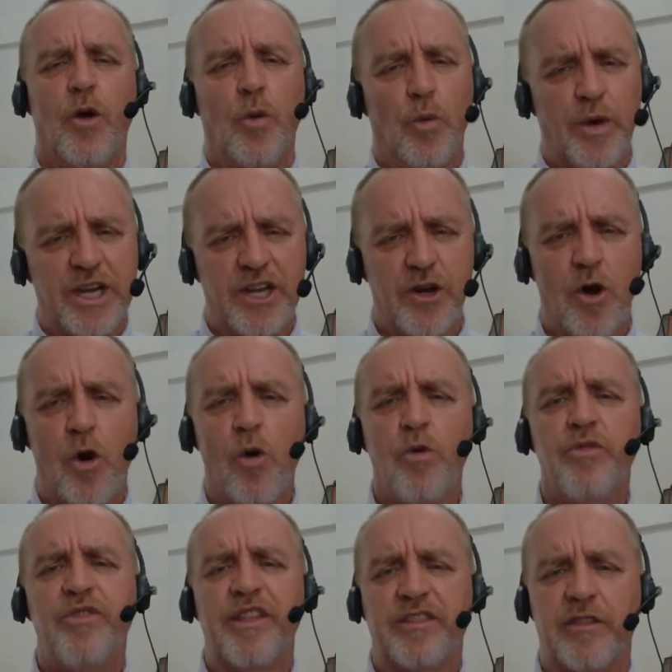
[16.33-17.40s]
We
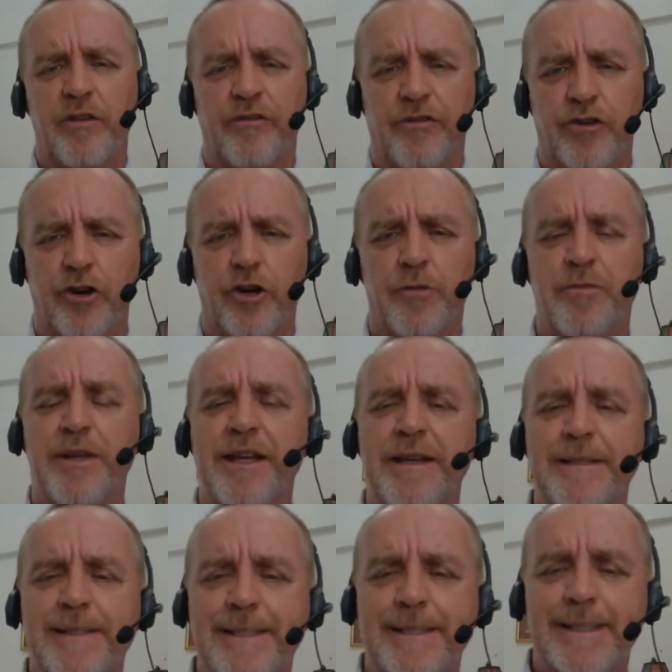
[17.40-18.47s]
know that the verb
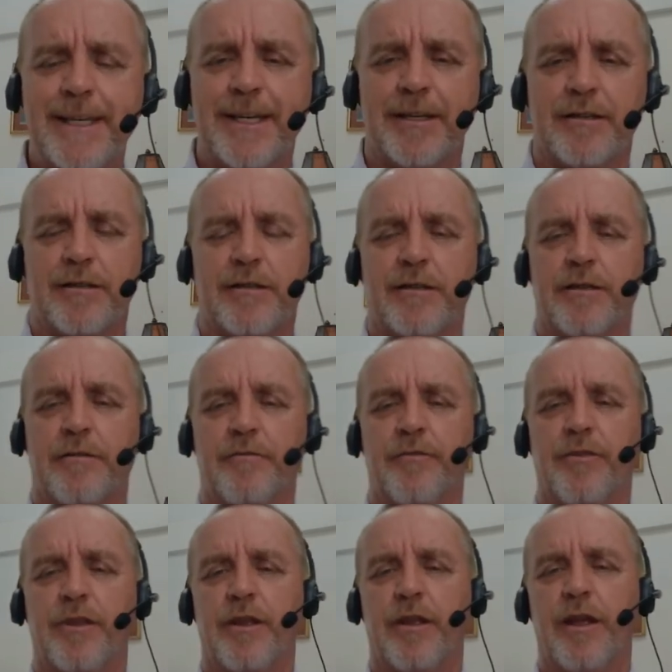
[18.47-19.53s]
is sit.
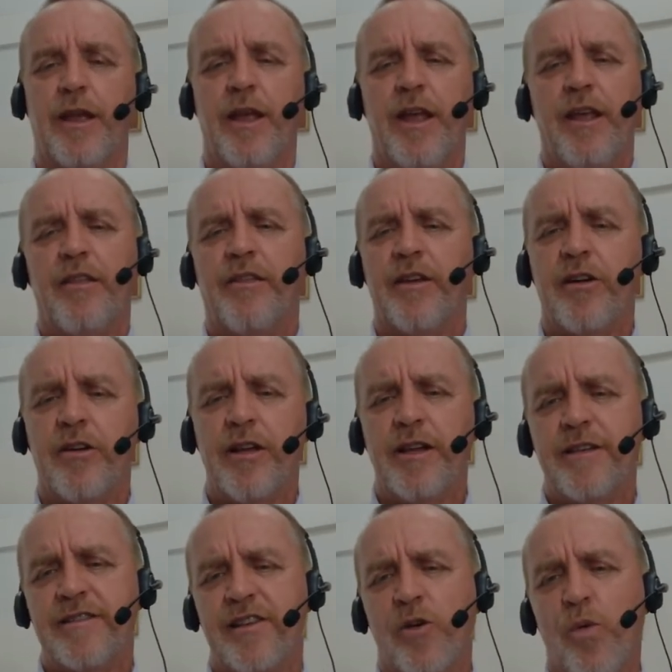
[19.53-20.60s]
There
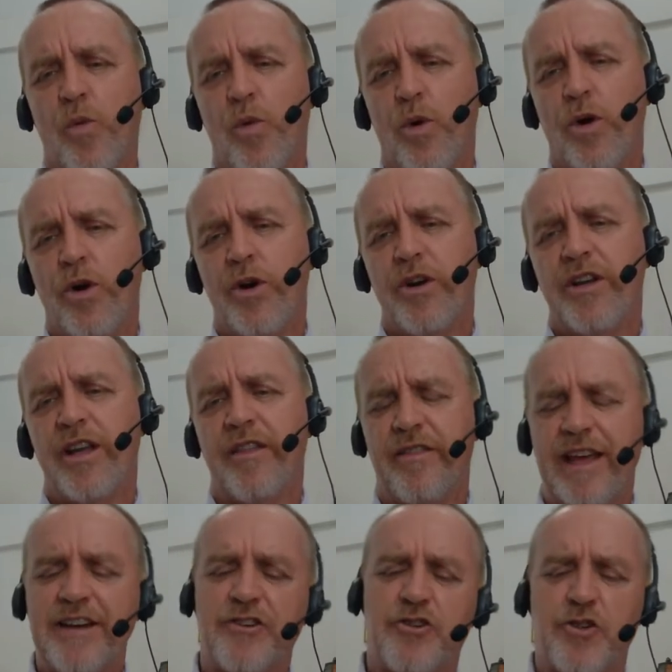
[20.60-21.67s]
is a word
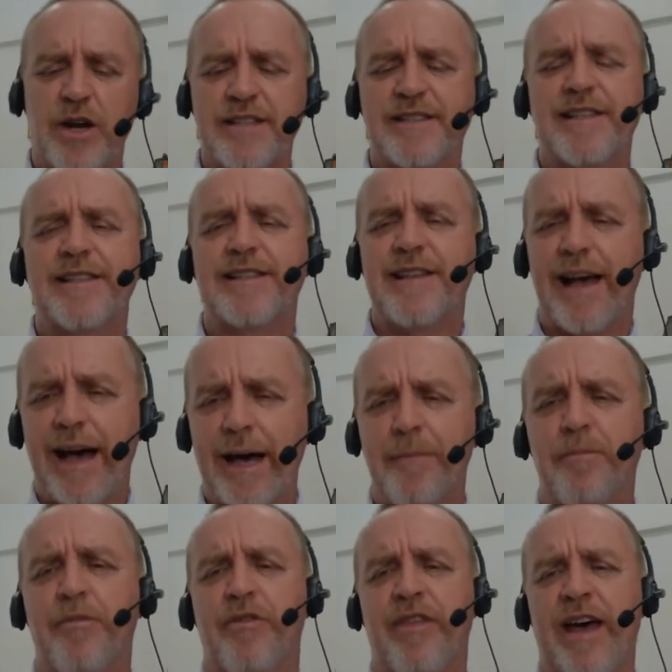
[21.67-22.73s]
that dresses
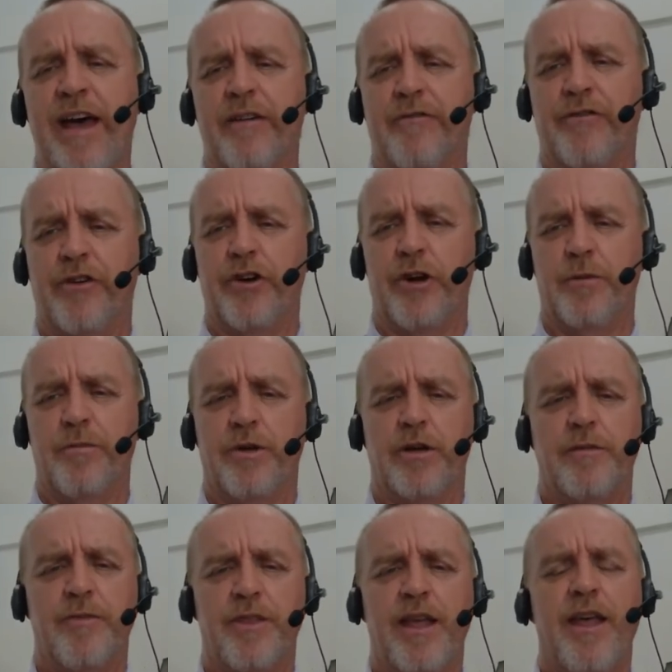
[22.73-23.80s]
up that
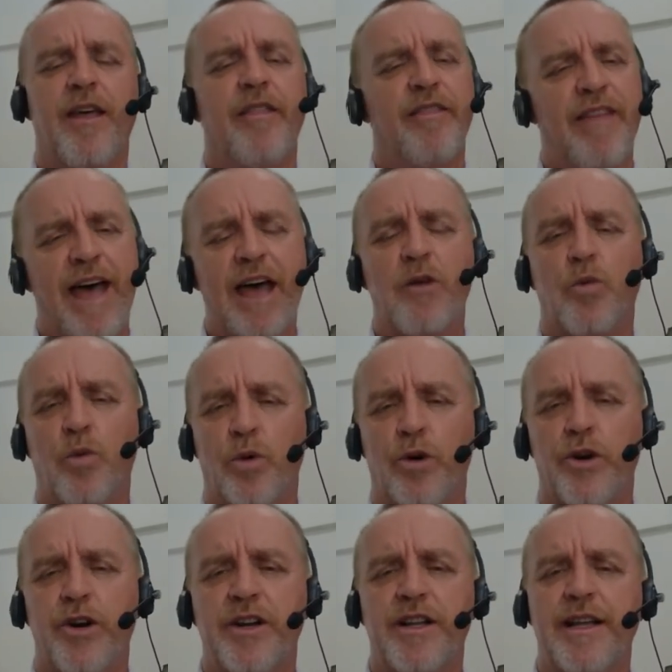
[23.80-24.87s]
verb. That
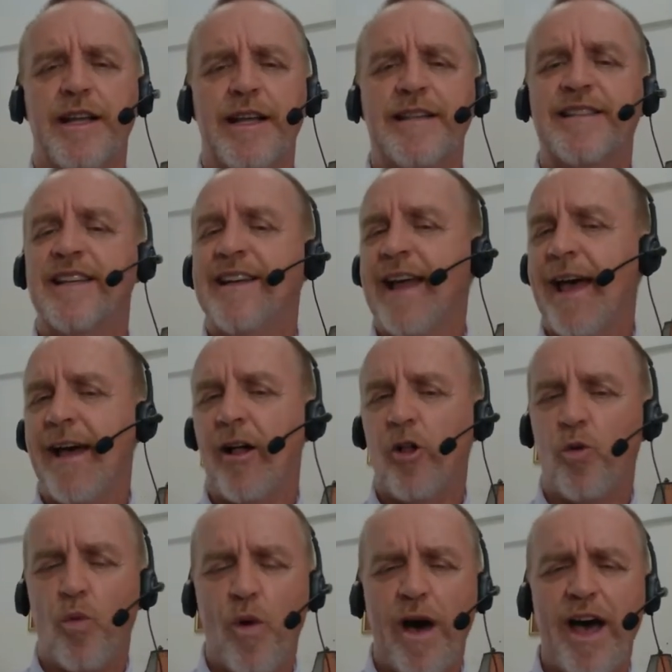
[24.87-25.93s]
word is an
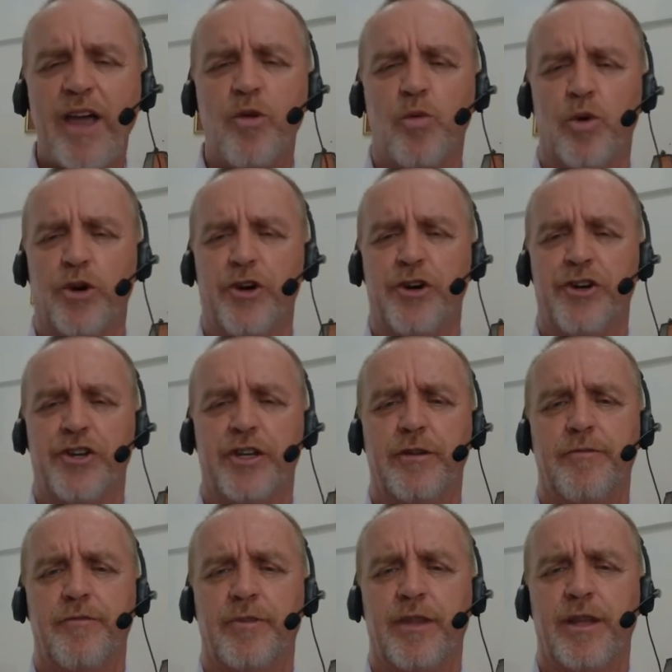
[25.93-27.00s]
ly word.
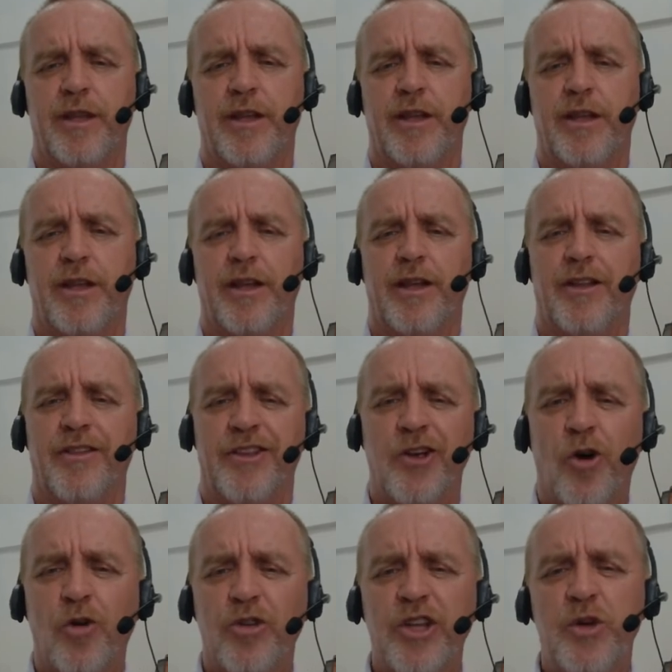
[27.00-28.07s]
The
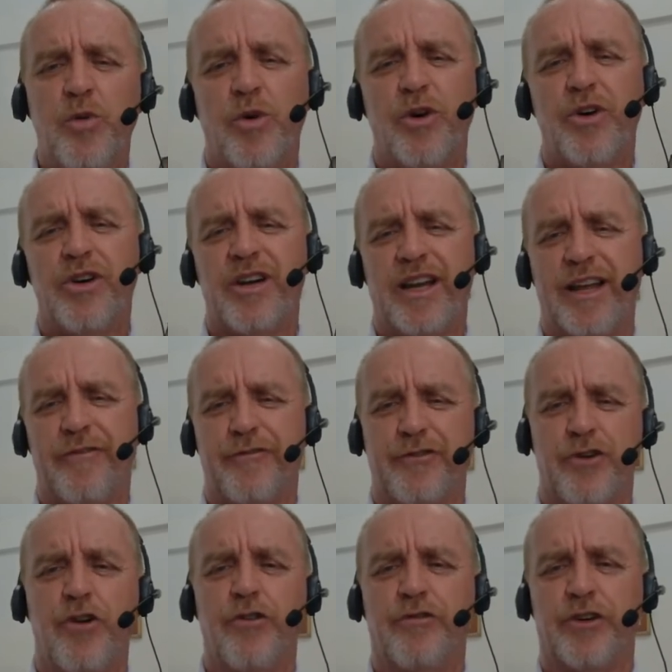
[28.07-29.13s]
only word
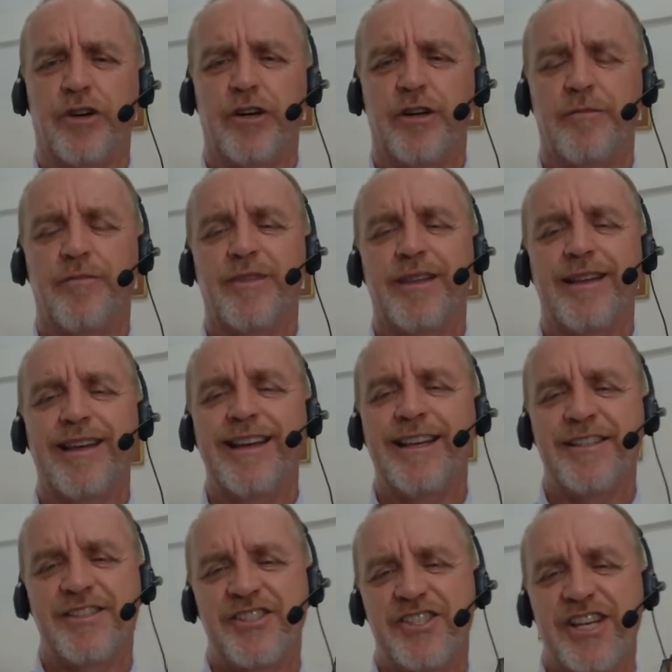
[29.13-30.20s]
left over
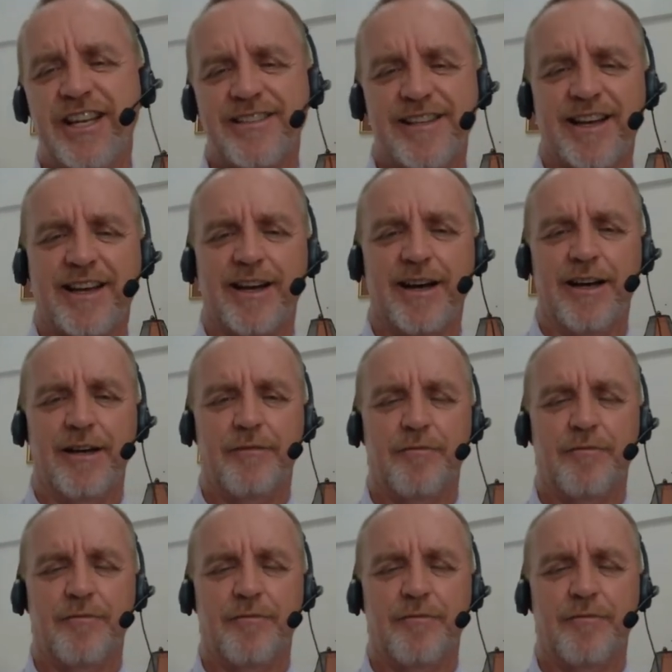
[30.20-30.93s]
is Jessica.